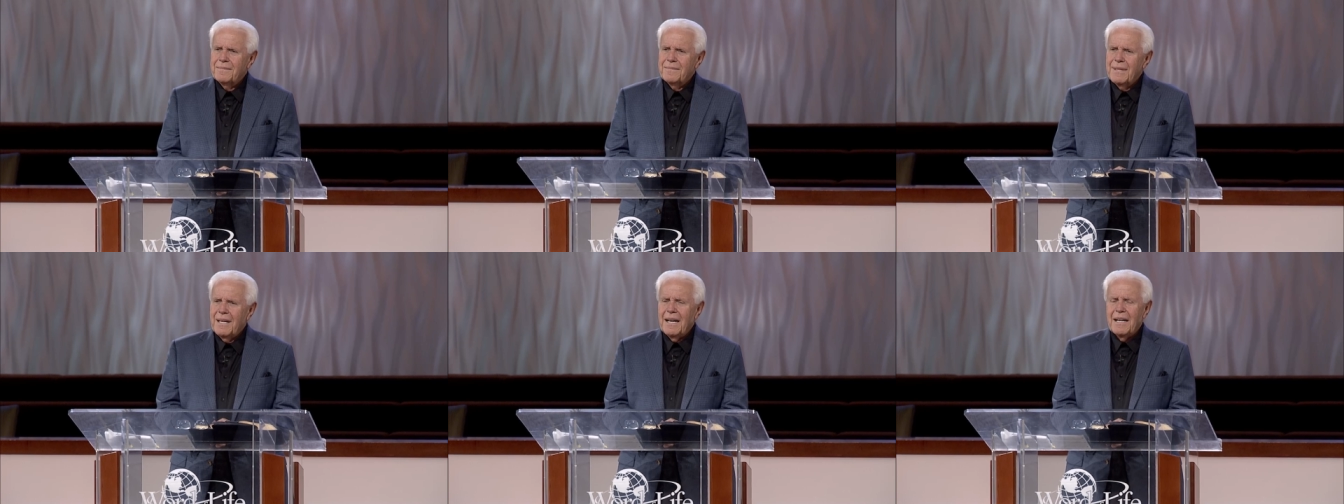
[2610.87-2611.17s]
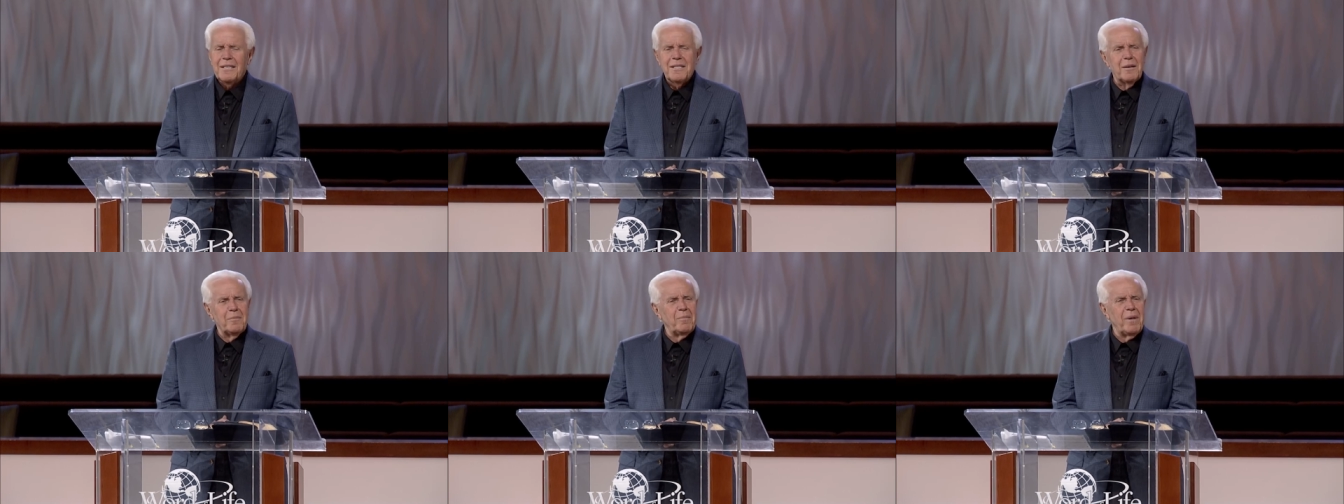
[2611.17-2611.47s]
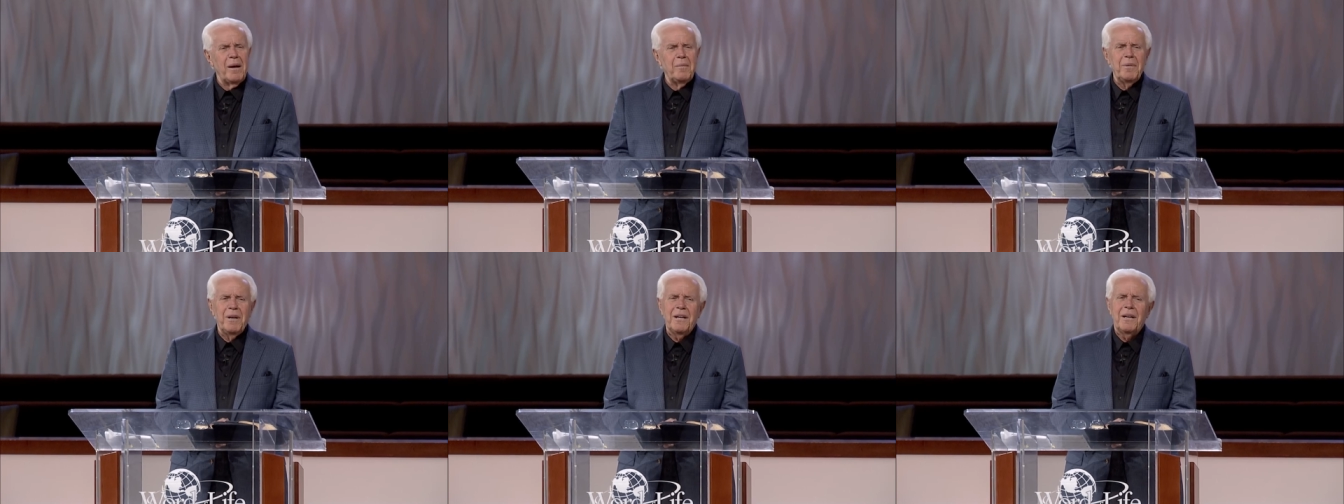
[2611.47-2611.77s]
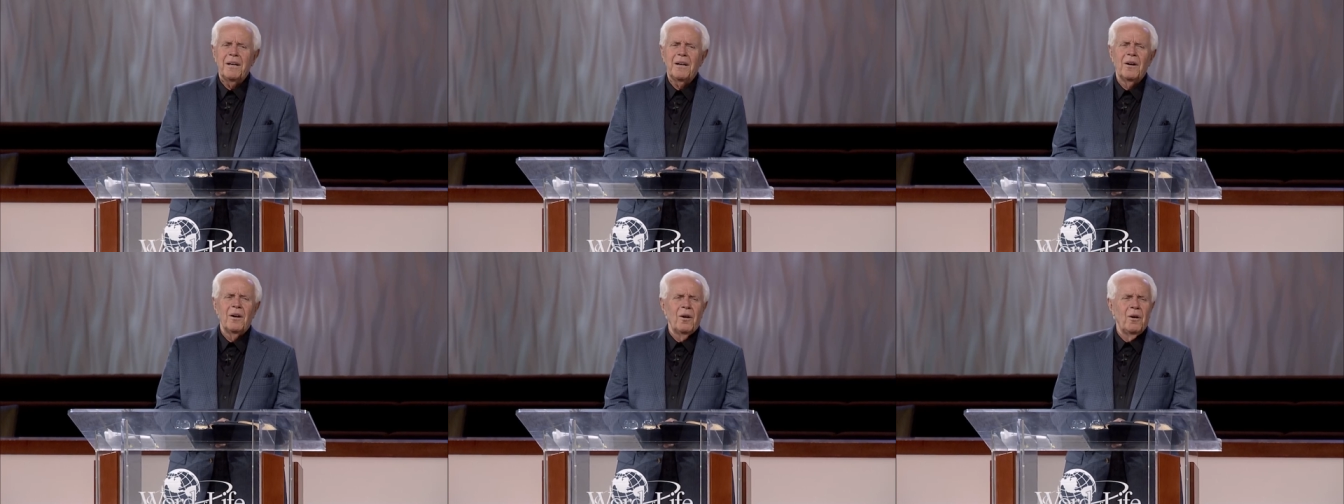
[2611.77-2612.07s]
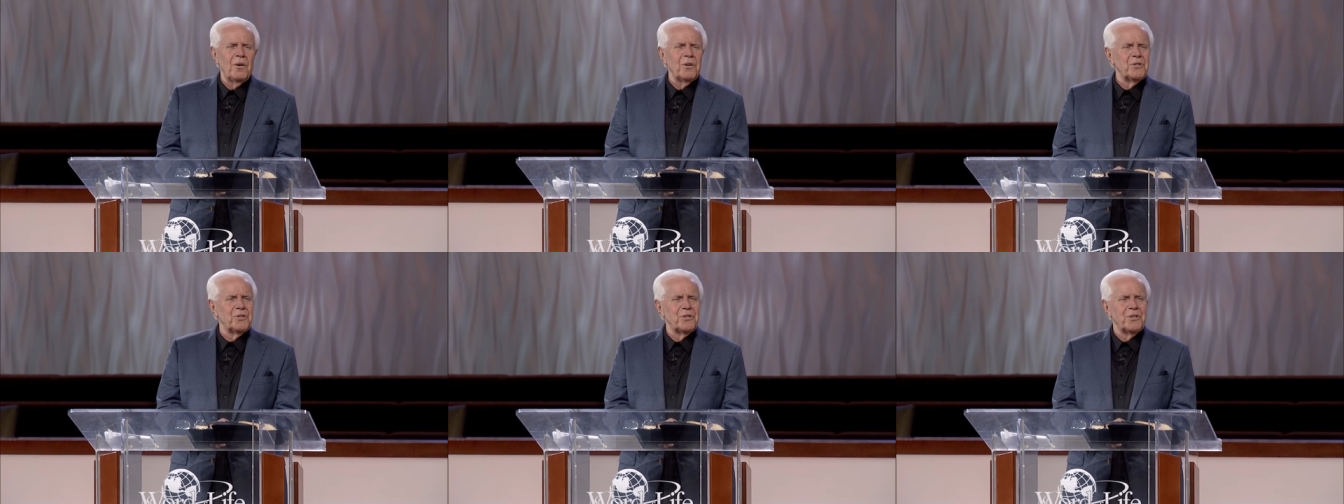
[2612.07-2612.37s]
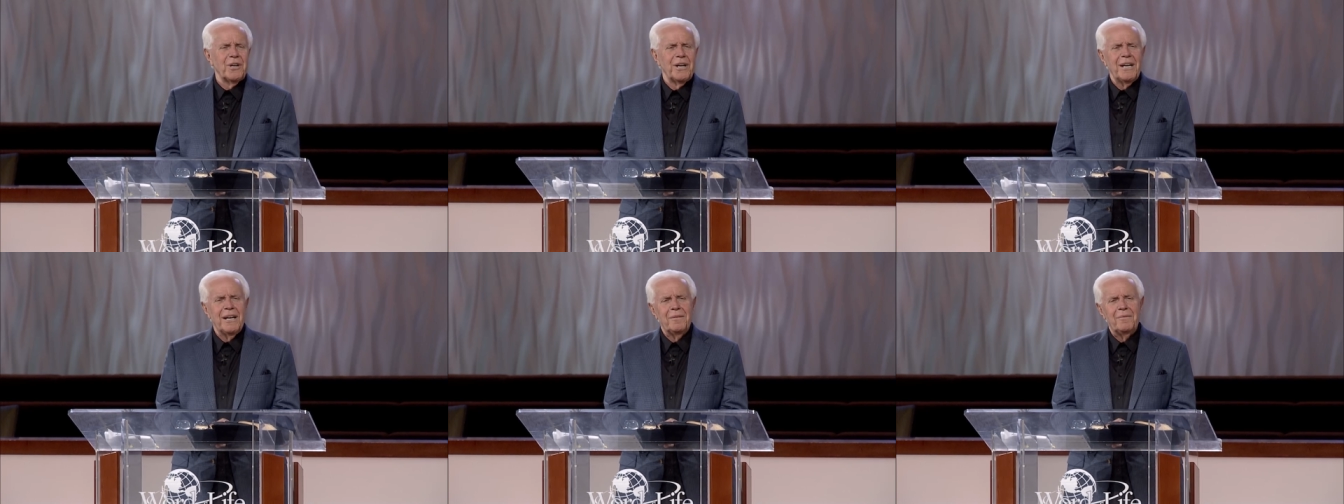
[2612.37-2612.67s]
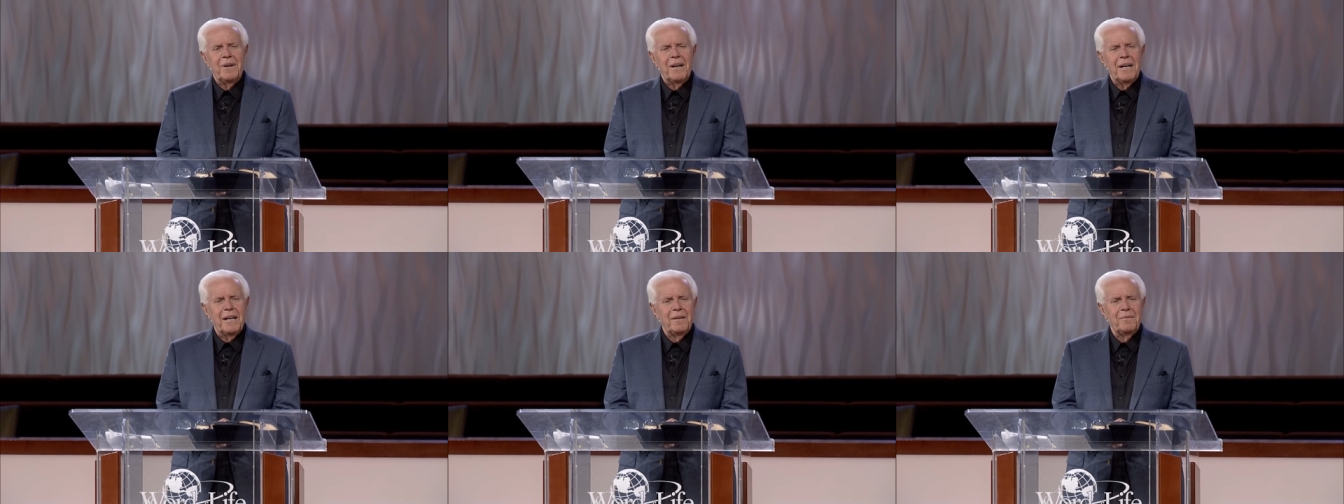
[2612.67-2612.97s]
And I said, Mommy, you done lost your
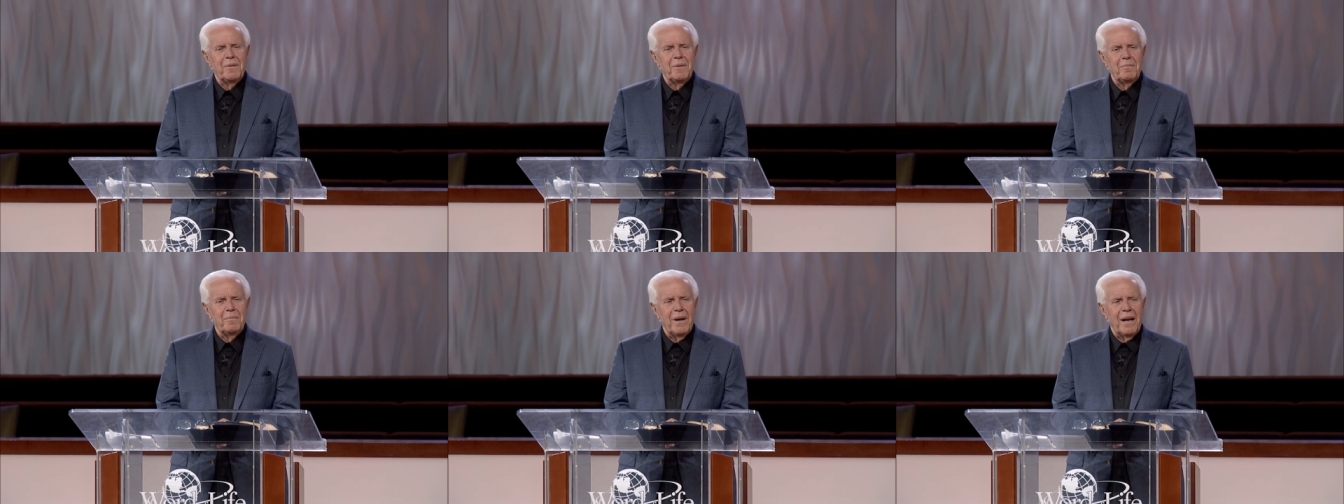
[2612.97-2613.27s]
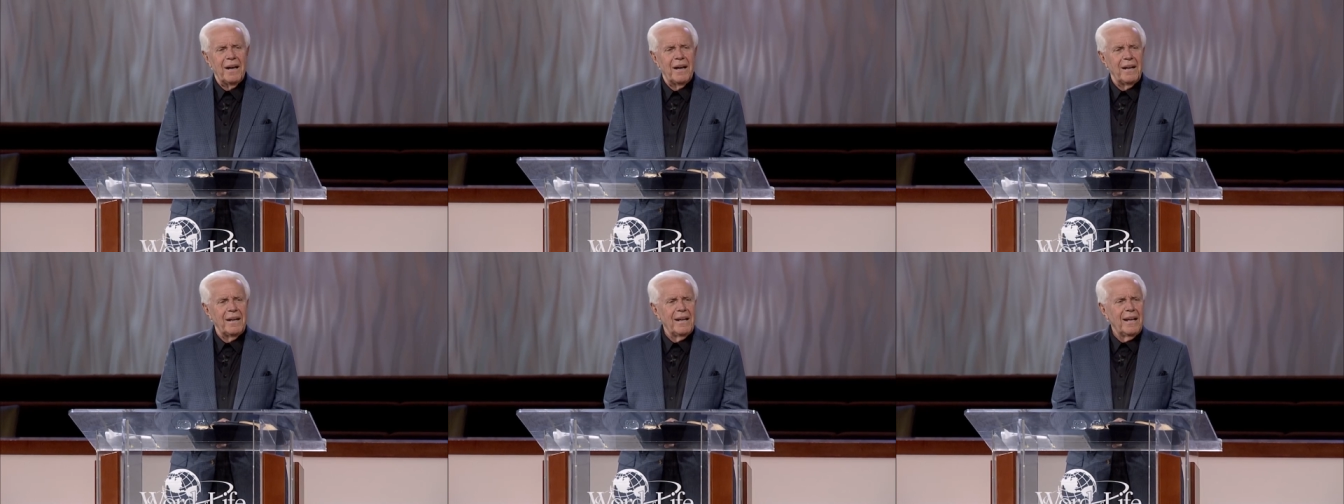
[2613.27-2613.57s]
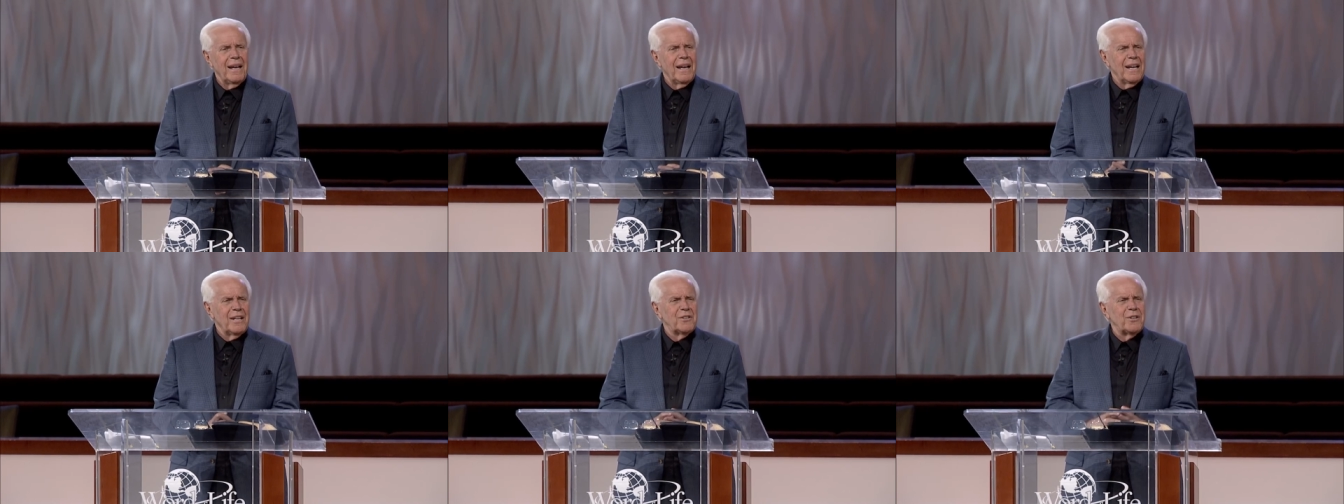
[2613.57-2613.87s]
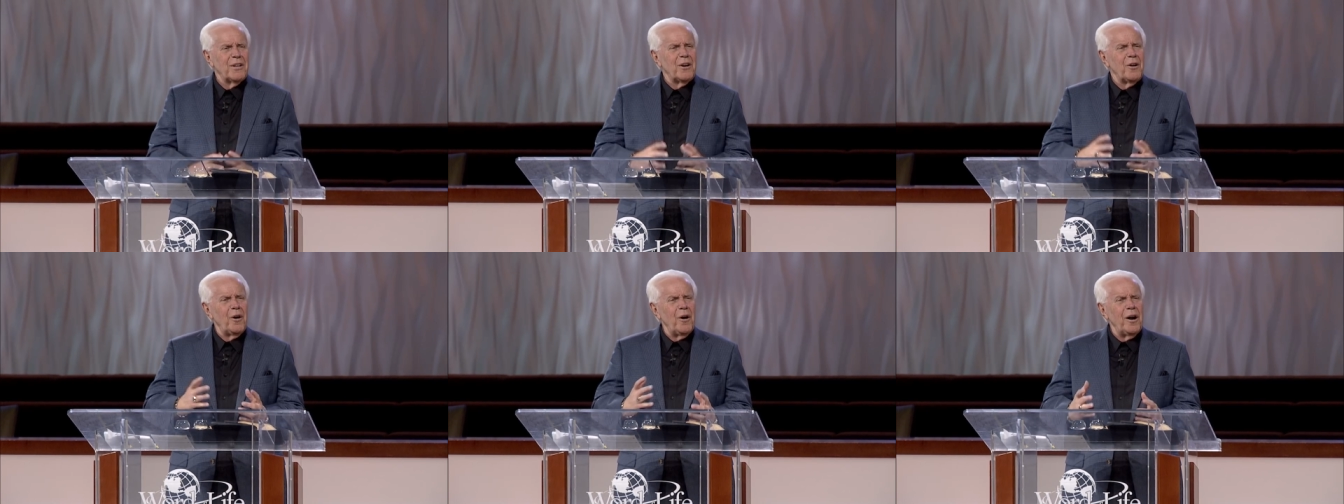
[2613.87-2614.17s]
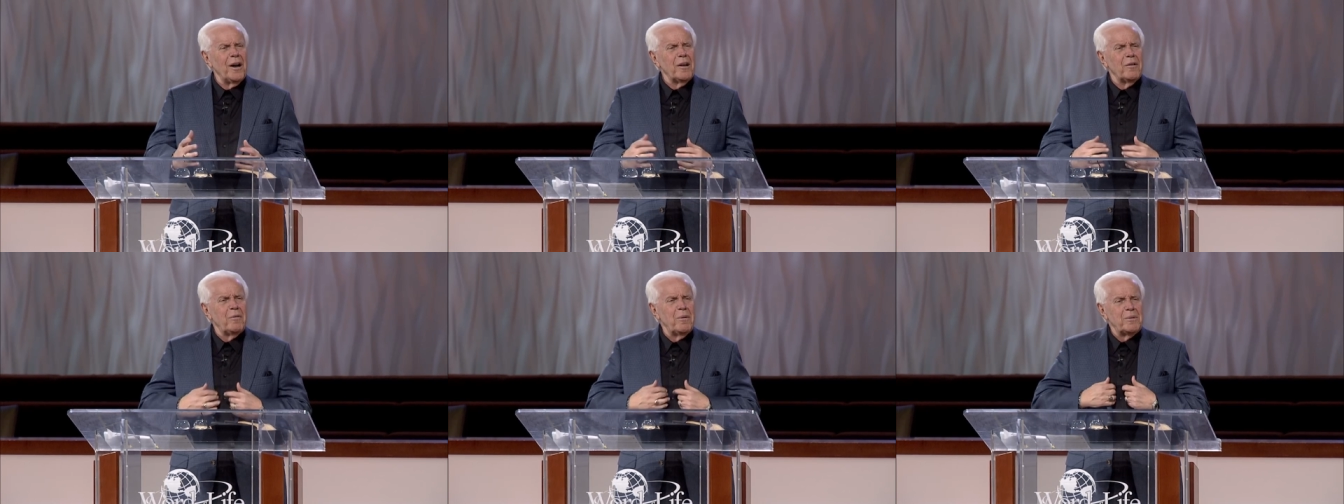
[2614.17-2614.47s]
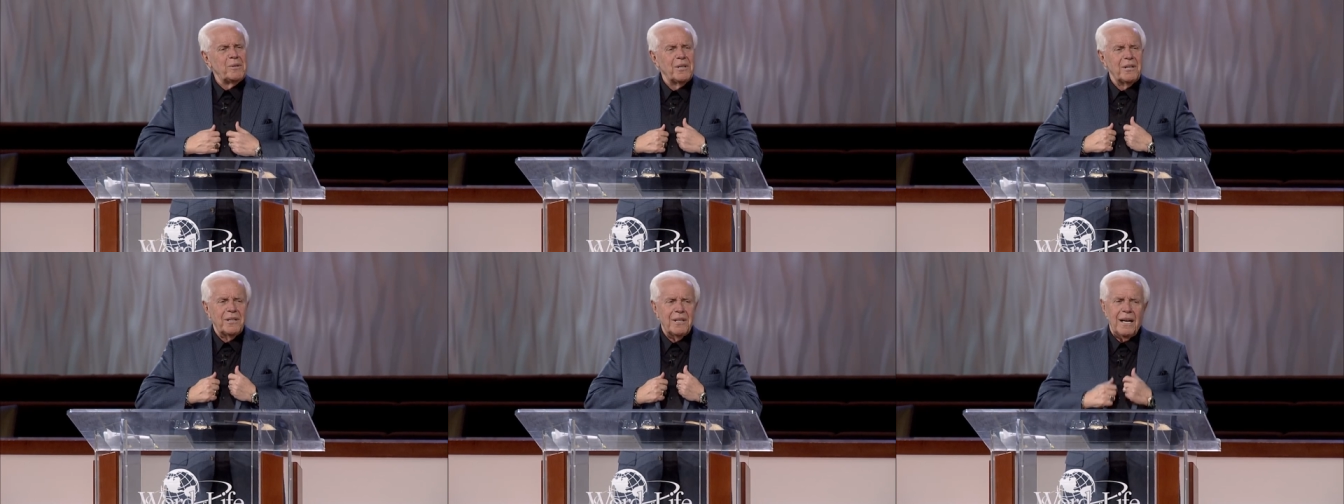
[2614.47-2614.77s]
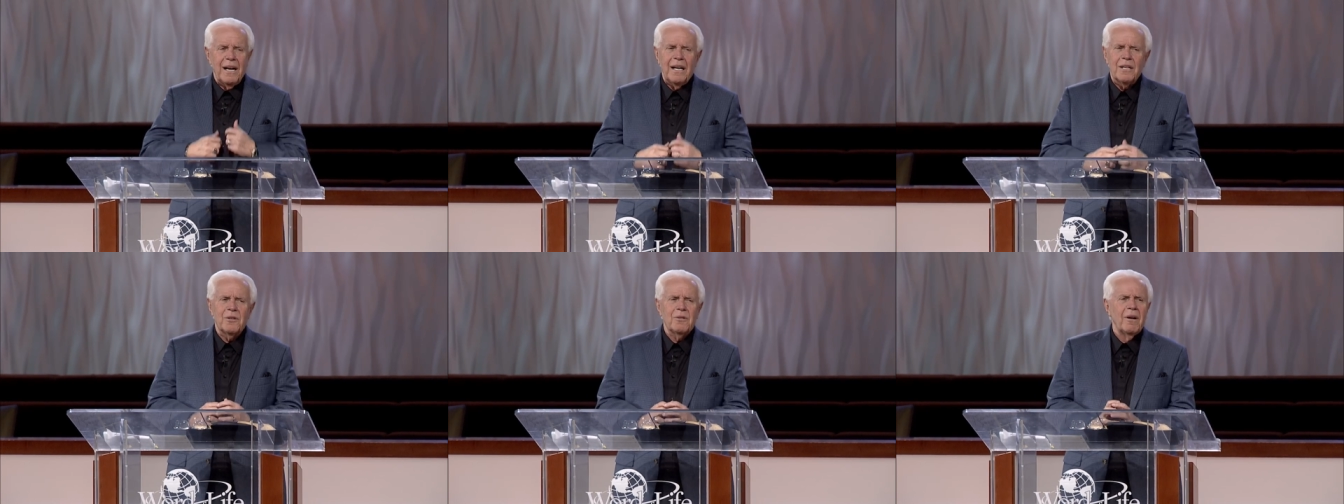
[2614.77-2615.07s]
ever loving mind. Instead of arguing with me, she said,
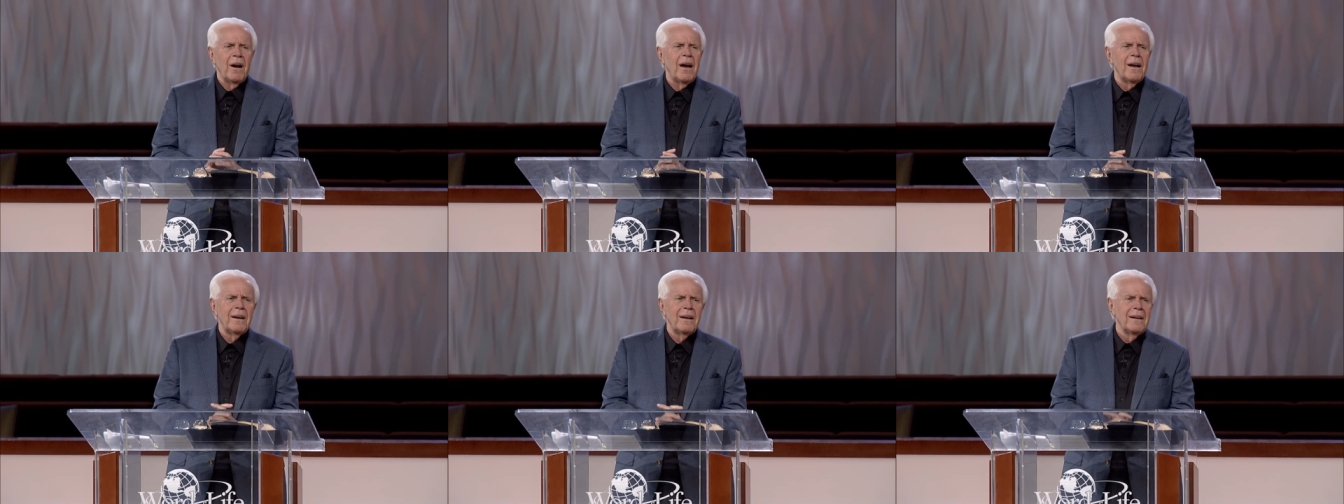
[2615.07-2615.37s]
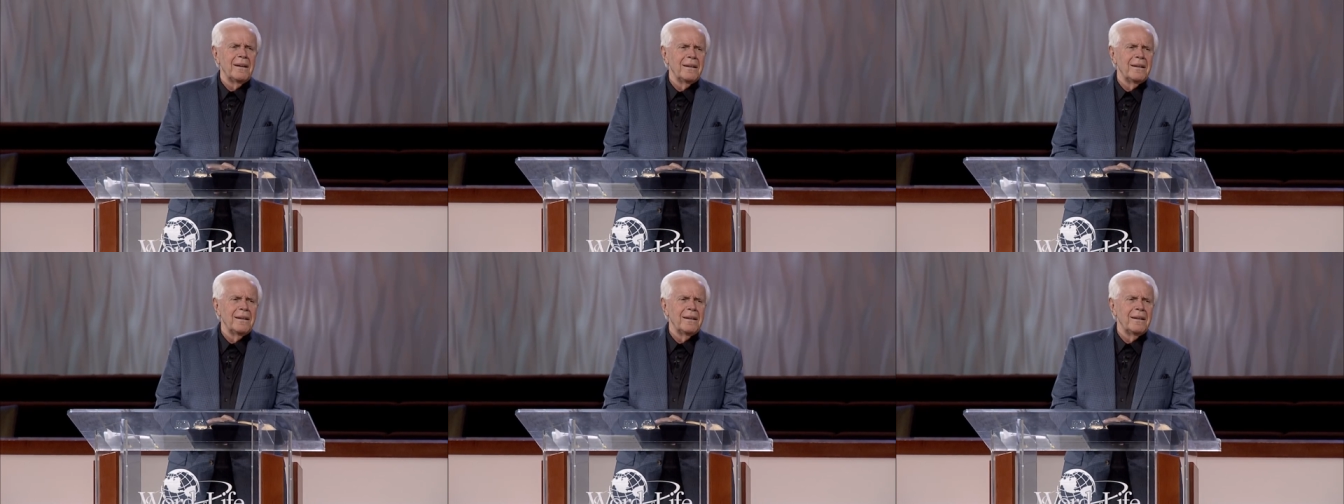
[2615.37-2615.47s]
That's right.